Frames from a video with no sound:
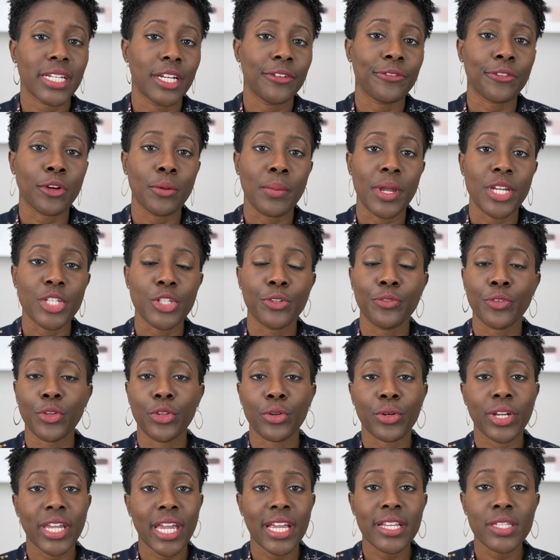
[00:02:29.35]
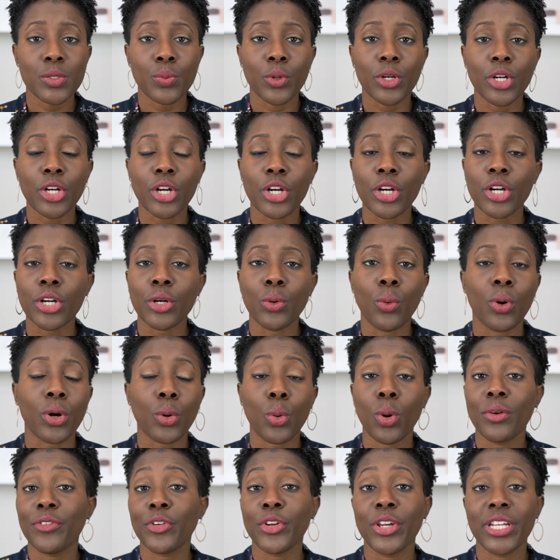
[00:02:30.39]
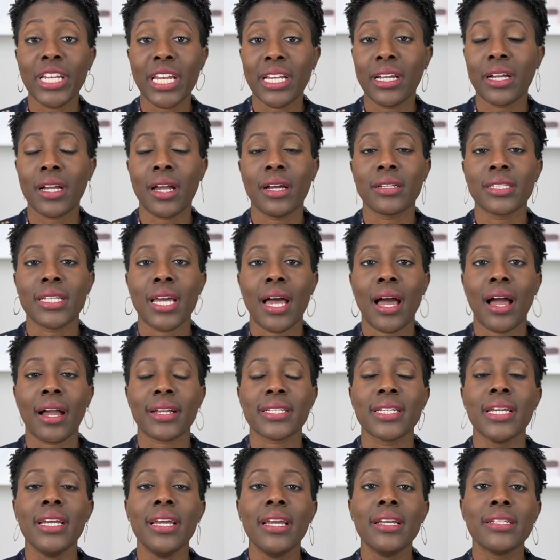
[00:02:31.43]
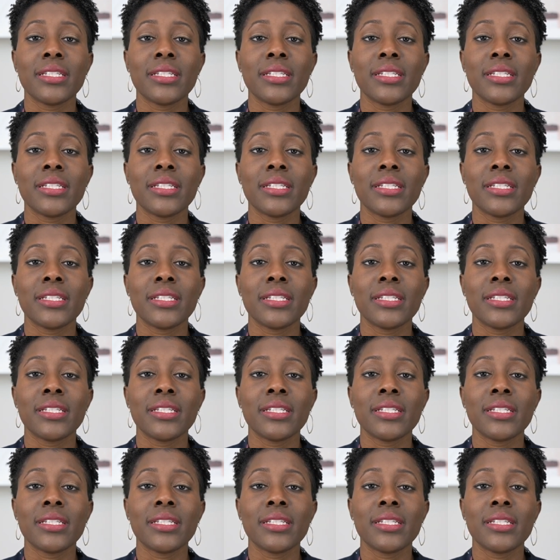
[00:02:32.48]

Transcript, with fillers: information for their caseworker or whoever you need to contact